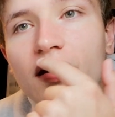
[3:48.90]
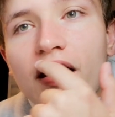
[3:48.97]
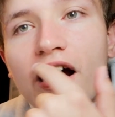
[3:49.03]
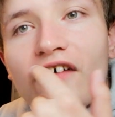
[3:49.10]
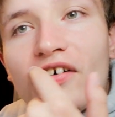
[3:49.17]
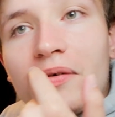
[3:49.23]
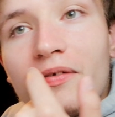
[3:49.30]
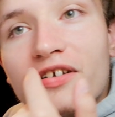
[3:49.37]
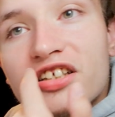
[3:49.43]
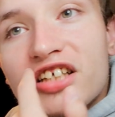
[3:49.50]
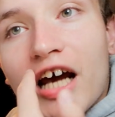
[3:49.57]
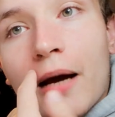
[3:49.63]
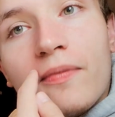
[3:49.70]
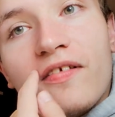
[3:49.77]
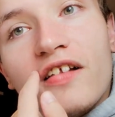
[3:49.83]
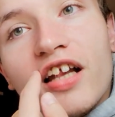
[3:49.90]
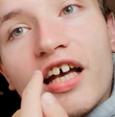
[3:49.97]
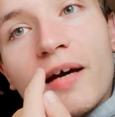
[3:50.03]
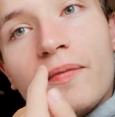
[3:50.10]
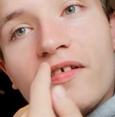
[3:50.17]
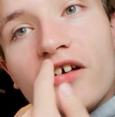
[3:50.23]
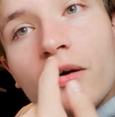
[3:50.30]
I think chapped
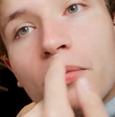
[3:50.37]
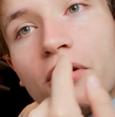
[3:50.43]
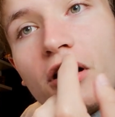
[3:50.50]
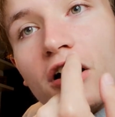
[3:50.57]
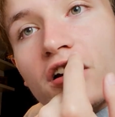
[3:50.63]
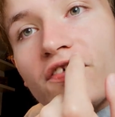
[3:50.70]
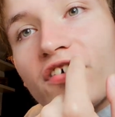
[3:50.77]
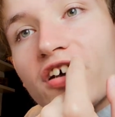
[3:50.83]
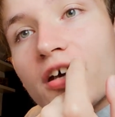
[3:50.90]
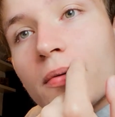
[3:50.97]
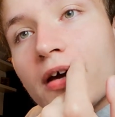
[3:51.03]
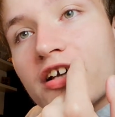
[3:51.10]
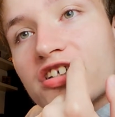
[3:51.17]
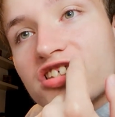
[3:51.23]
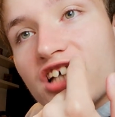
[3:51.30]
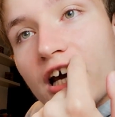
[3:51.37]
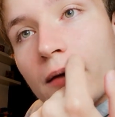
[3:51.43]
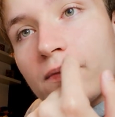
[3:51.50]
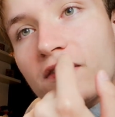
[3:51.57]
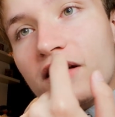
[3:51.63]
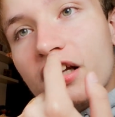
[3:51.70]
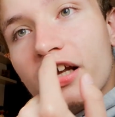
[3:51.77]
lips are coming on. I think I'm getting
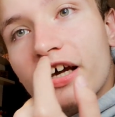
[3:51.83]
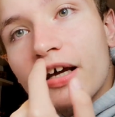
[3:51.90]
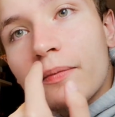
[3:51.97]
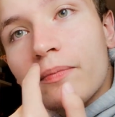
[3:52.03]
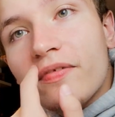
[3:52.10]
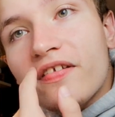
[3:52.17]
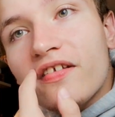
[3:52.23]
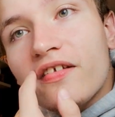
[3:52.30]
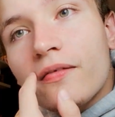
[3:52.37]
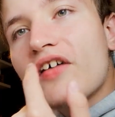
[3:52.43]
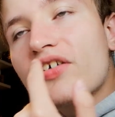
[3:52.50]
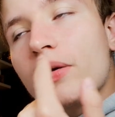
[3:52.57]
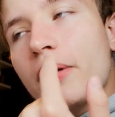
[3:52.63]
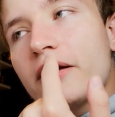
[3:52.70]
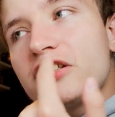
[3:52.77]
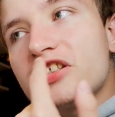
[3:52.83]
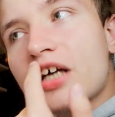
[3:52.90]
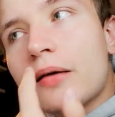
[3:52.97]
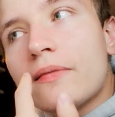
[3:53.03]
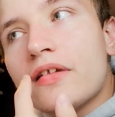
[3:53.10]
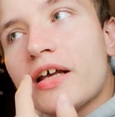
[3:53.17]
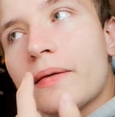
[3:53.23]
chapped lips. I think I'm getting
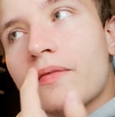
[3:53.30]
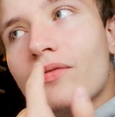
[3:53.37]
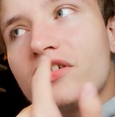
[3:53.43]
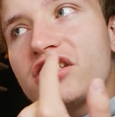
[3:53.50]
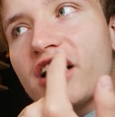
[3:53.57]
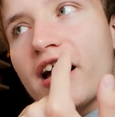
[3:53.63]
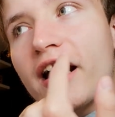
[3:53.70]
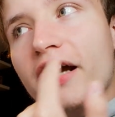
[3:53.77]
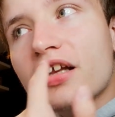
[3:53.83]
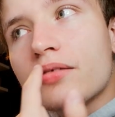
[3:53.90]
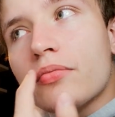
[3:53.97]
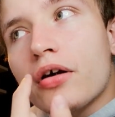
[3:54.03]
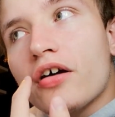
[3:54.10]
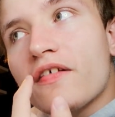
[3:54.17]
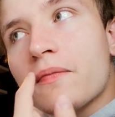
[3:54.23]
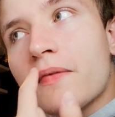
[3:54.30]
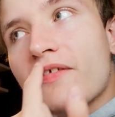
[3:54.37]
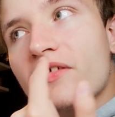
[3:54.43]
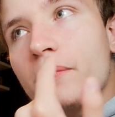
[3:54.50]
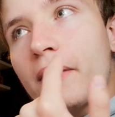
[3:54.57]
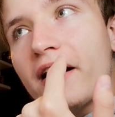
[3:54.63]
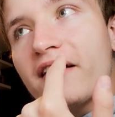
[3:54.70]
chapped lips, which I hate the most. I'm gonna have
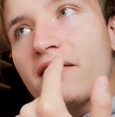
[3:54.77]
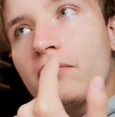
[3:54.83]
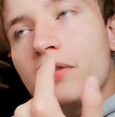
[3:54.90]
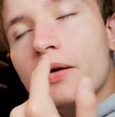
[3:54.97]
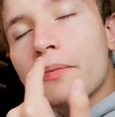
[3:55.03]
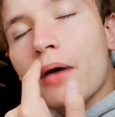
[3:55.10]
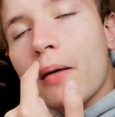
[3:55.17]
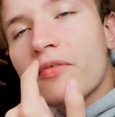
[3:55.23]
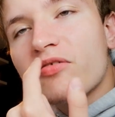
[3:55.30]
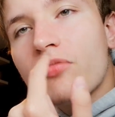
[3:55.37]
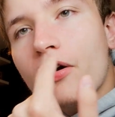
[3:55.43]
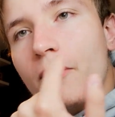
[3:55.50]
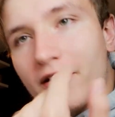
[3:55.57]
to buy some lip balm tomorrow.